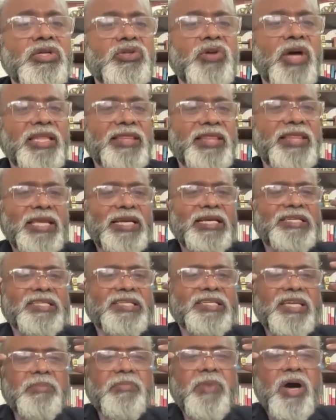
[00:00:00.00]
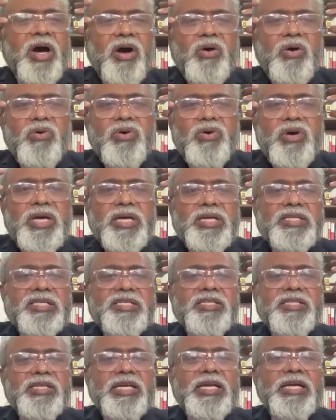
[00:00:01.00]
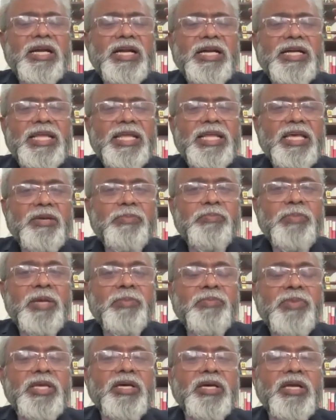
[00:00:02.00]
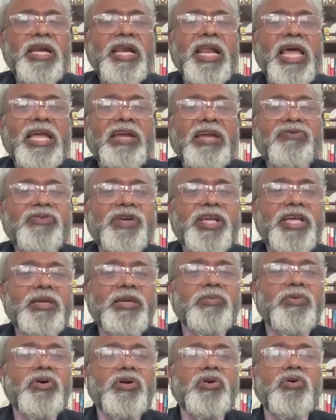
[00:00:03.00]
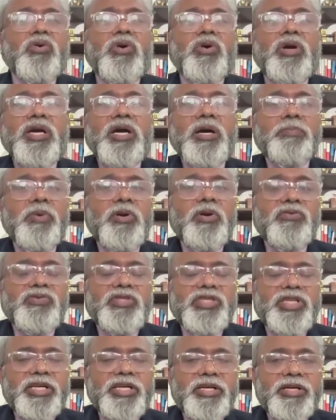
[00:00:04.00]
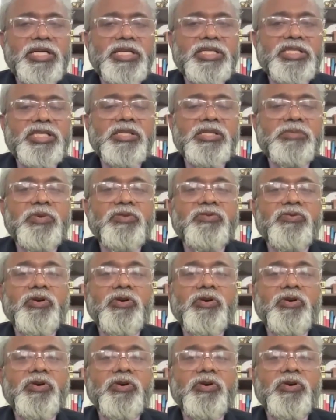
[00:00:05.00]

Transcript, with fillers: So I think it's somehow it'll take maybe a lifetime or a whole couple of generations